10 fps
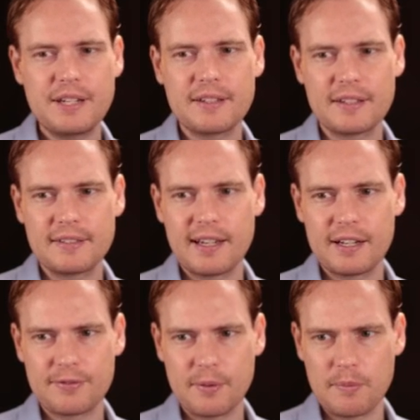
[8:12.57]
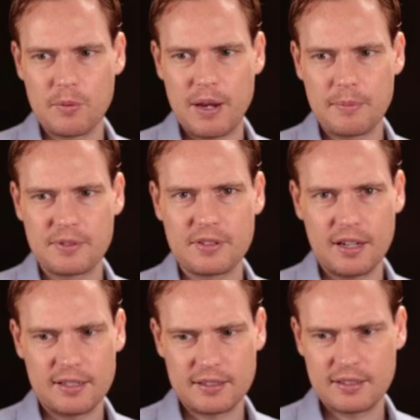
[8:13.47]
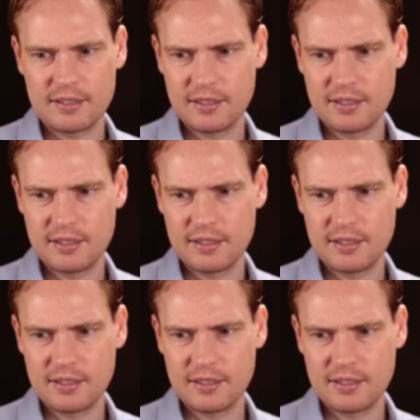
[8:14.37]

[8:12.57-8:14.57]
in the data from the website.